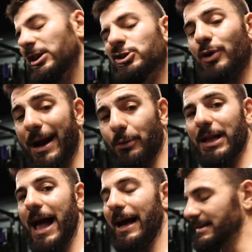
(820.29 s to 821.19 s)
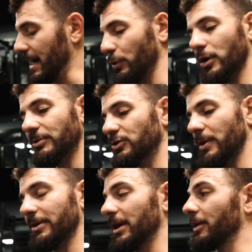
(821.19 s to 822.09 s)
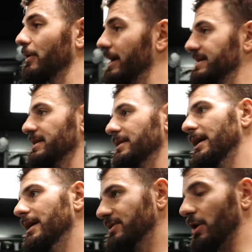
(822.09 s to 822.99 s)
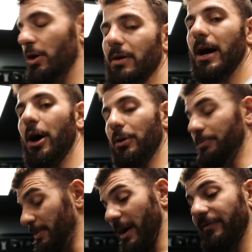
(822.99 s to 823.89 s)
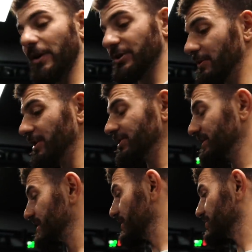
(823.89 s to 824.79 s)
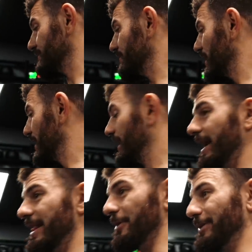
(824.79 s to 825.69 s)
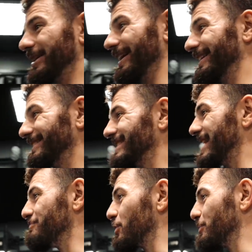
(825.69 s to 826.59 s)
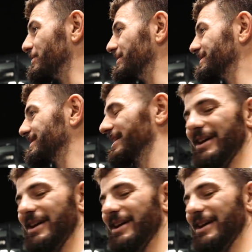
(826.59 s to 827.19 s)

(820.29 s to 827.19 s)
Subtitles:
Try to relax, I'm gonna be tripping like crazy. So I'll be my frustration station. And then we got 10 burpees.